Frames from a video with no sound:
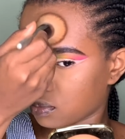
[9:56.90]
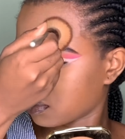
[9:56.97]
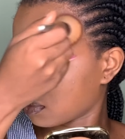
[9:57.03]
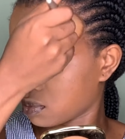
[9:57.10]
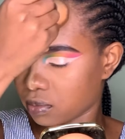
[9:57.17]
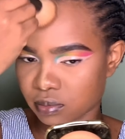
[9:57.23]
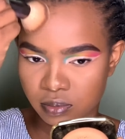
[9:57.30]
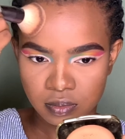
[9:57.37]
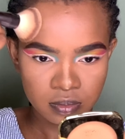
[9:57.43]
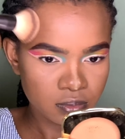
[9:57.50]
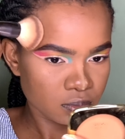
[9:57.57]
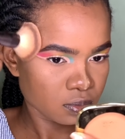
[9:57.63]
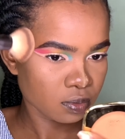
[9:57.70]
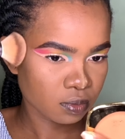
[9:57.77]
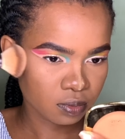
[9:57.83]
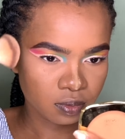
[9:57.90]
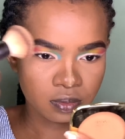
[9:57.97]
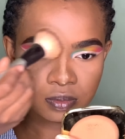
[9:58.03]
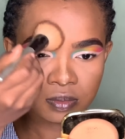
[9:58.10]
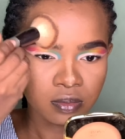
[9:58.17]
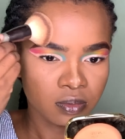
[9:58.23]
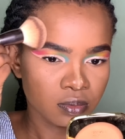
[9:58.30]
where my foundation
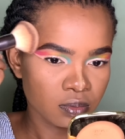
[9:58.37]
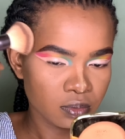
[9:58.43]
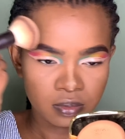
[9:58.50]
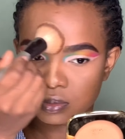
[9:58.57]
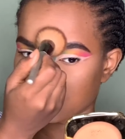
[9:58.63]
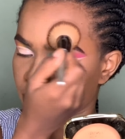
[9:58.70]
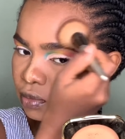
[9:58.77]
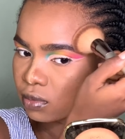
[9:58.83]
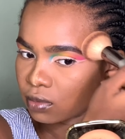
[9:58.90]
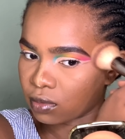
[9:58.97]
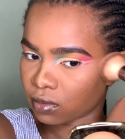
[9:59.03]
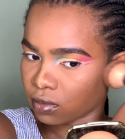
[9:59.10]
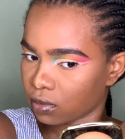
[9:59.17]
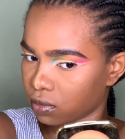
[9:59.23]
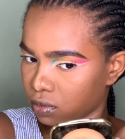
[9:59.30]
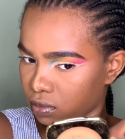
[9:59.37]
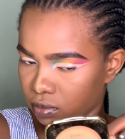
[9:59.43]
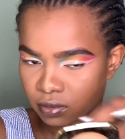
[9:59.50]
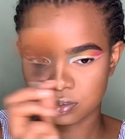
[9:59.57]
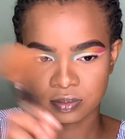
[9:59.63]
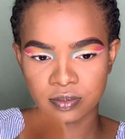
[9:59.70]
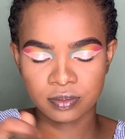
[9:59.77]
is still yet to be
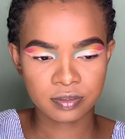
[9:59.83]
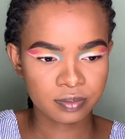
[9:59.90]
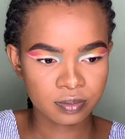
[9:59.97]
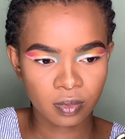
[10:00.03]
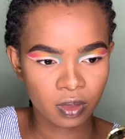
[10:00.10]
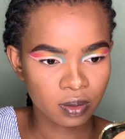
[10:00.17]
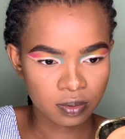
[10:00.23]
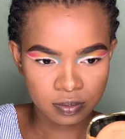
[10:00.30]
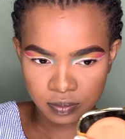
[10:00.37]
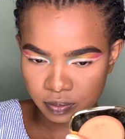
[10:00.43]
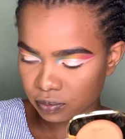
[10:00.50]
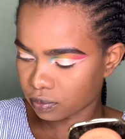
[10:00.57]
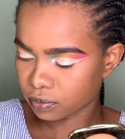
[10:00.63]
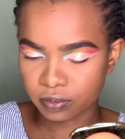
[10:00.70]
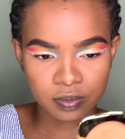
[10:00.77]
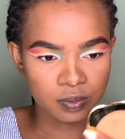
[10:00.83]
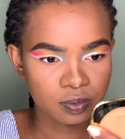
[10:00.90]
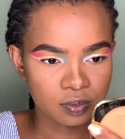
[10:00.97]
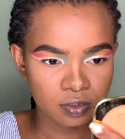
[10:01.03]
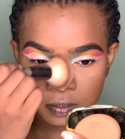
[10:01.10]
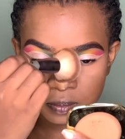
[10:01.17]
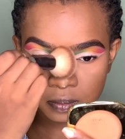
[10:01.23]
set. I'm going to go over that
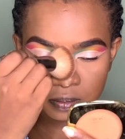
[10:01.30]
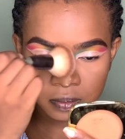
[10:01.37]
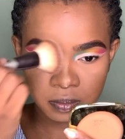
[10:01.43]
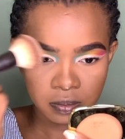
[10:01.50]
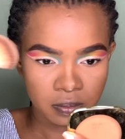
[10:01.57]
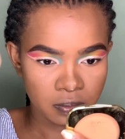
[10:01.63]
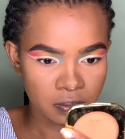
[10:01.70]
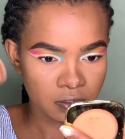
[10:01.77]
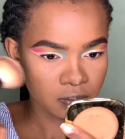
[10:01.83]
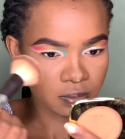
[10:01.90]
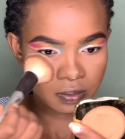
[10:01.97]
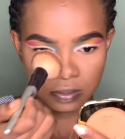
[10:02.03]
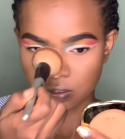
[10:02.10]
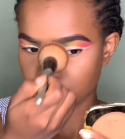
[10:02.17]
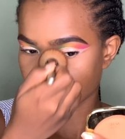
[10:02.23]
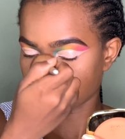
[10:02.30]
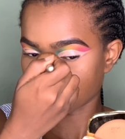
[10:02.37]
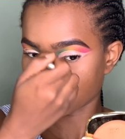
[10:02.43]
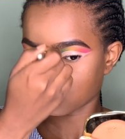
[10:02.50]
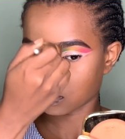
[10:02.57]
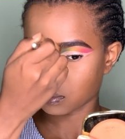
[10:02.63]
with that powder.